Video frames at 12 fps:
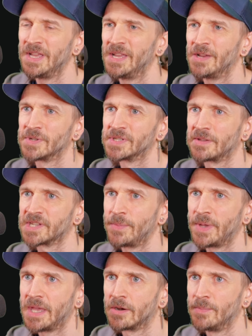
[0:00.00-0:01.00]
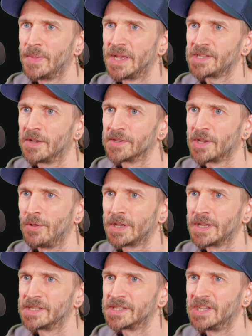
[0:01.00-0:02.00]
results can be hit or miss. Also,
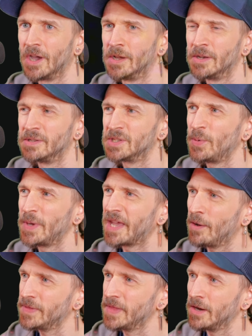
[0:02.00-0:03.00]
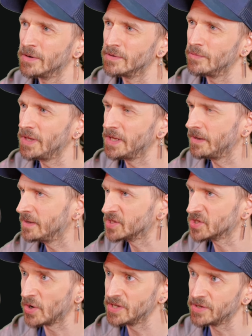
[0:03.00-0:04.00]
look at his gun tweak out there really
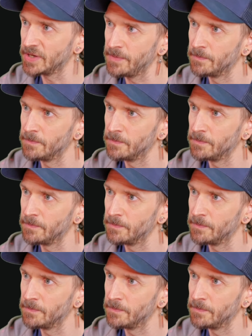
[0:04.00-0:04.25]
strangely.